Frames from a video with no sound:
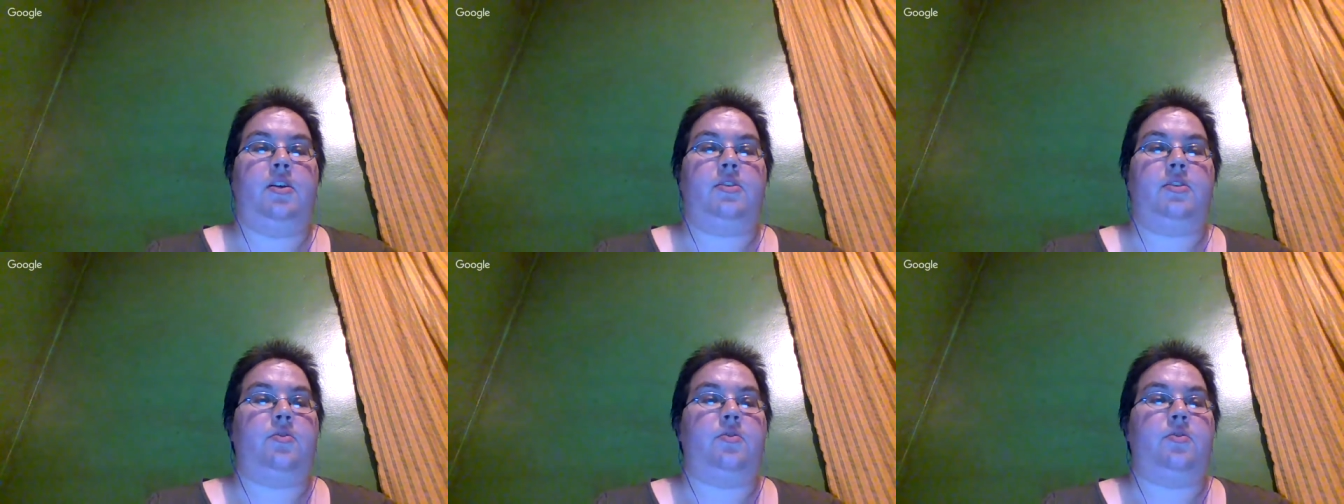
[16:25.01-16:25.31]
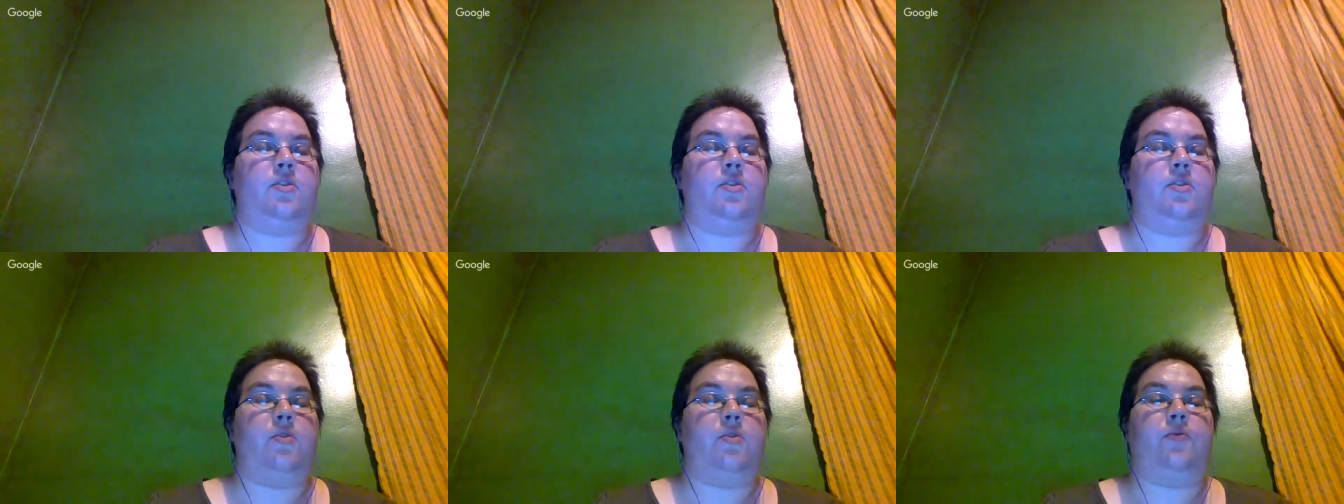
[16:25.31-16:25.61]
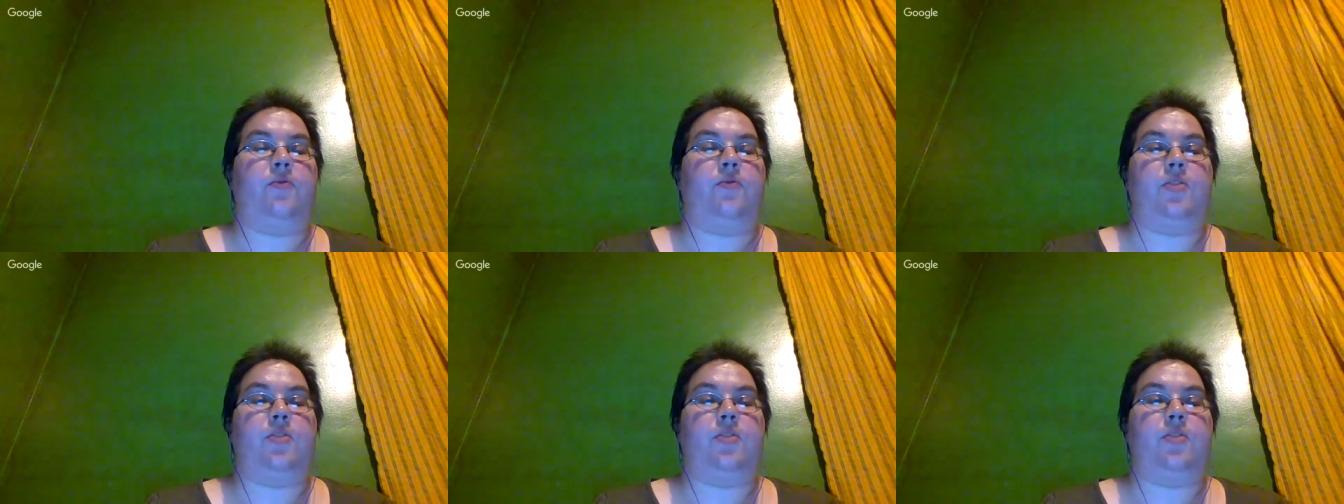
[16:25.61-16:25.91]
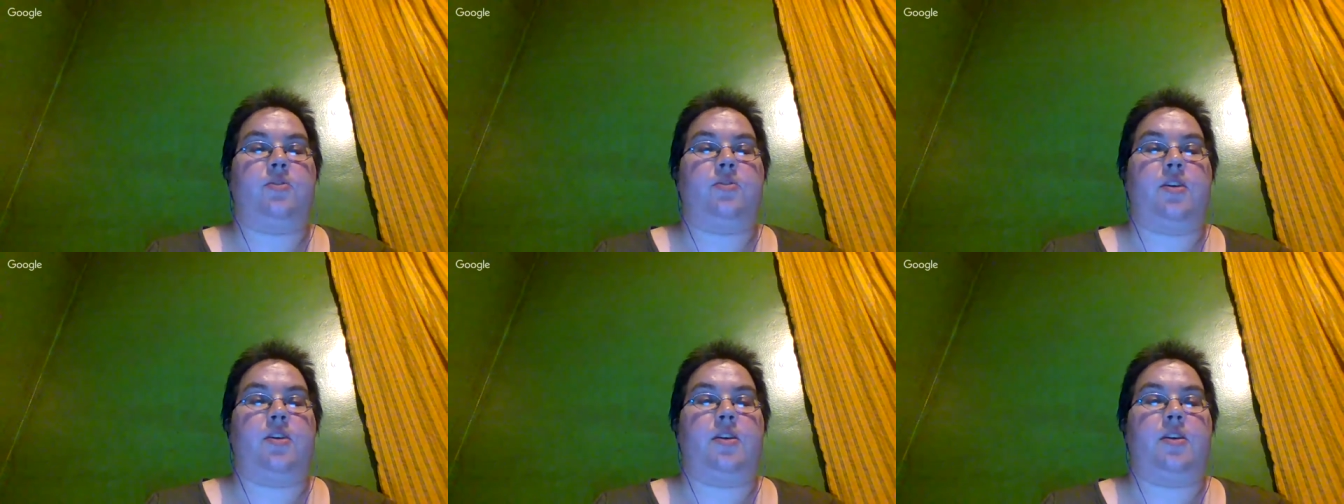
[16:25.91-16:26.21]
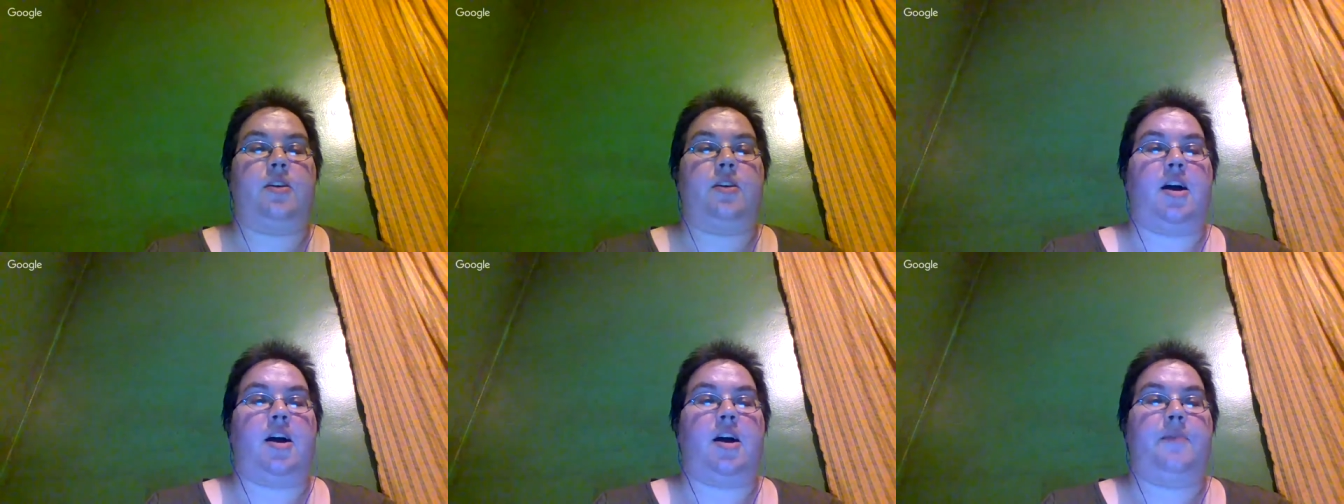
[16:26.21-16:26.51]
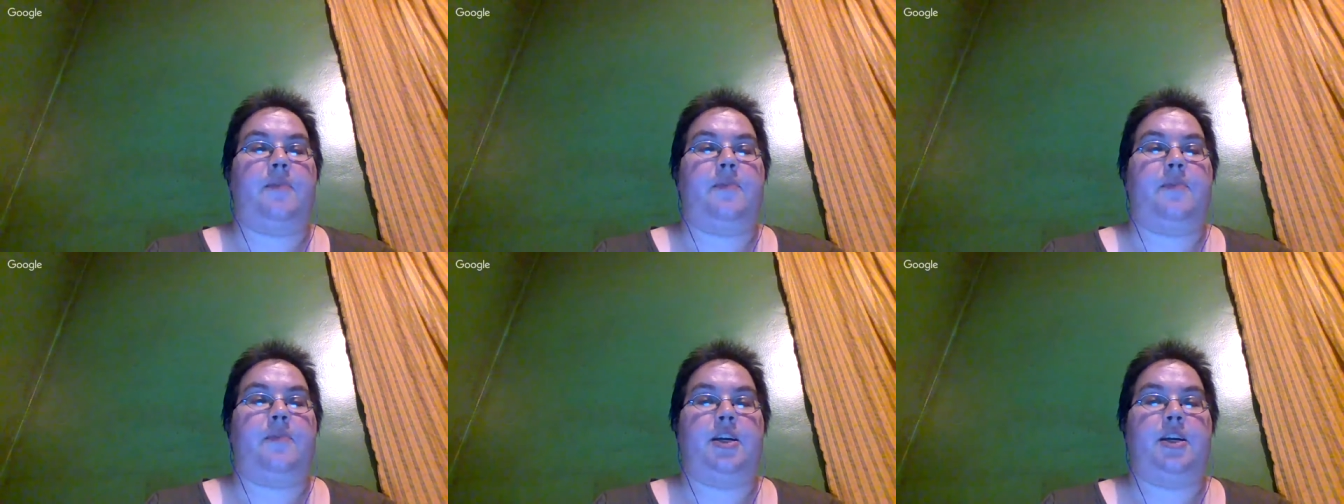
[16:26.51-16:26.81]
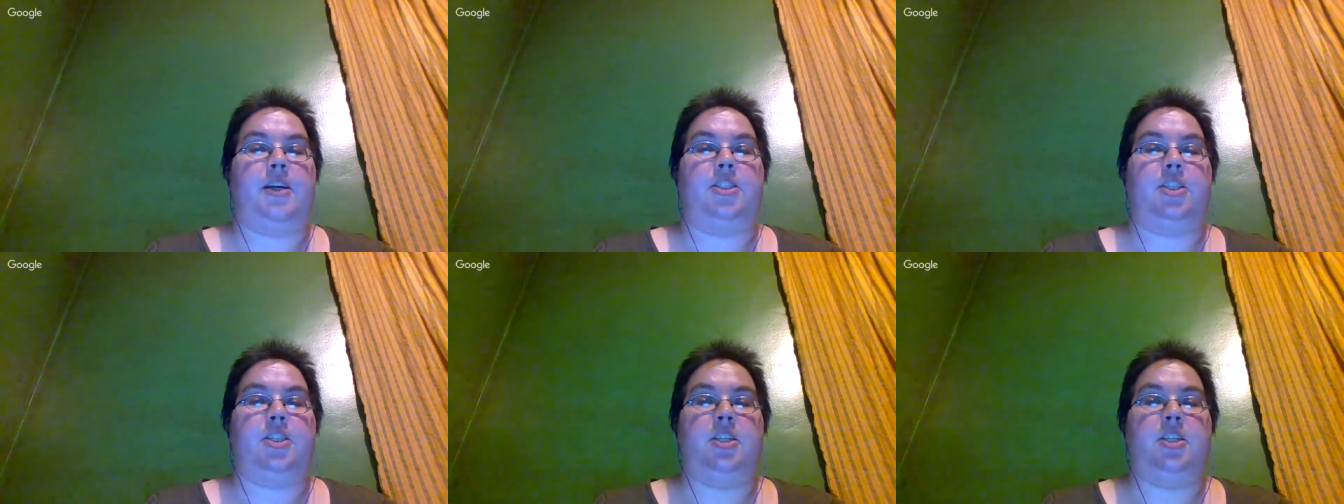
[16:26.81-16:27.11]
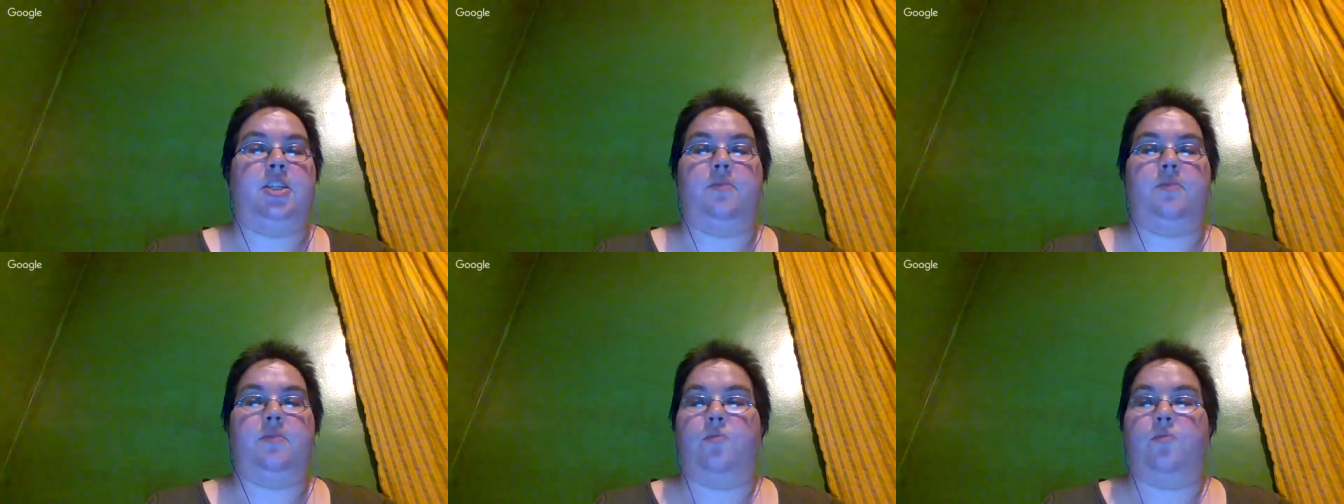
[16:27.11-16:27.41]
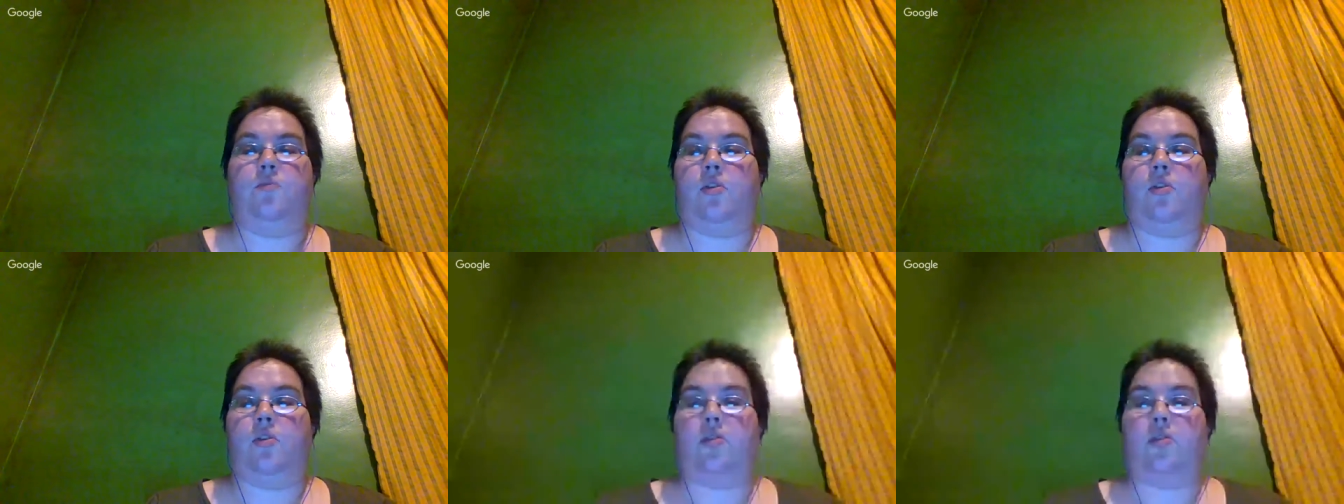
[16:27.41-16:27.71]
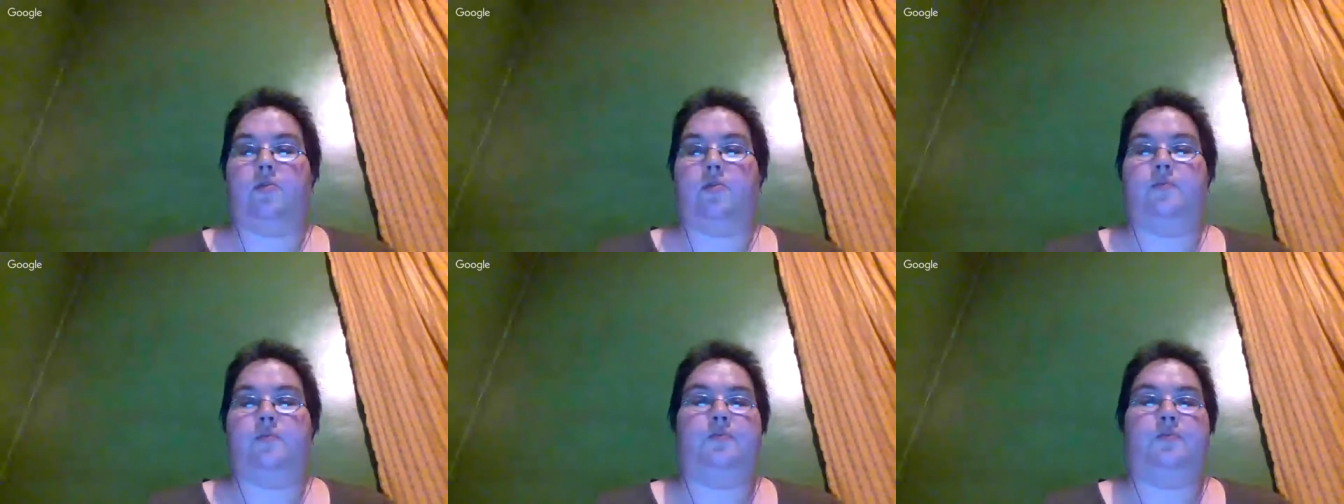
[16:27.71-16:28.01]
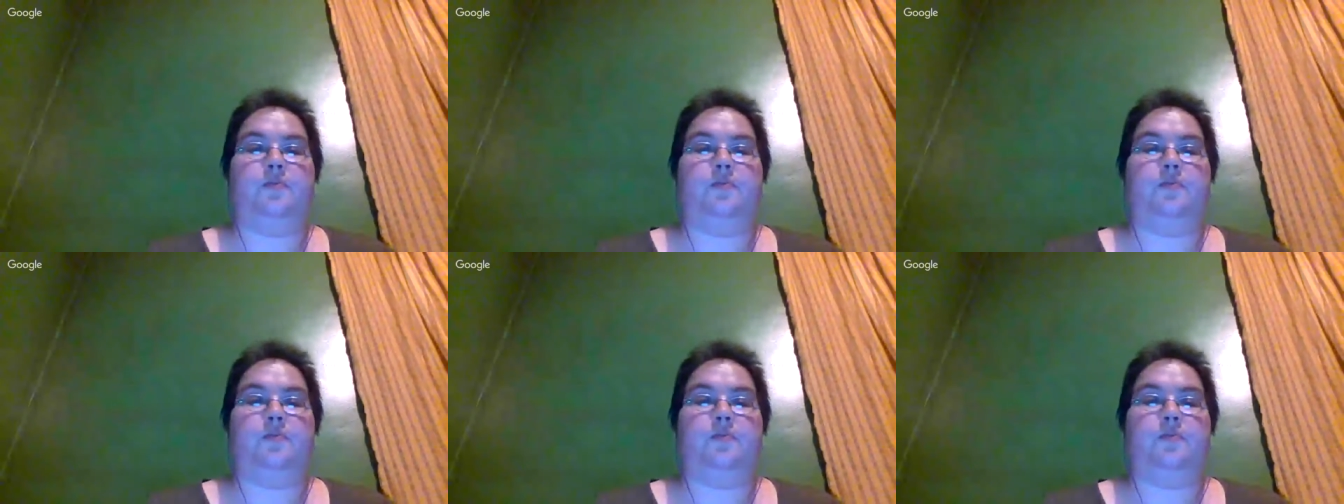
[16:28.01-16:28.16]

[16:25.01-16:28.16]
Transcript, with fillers: Don't know if Crystal Dunn got it because she's more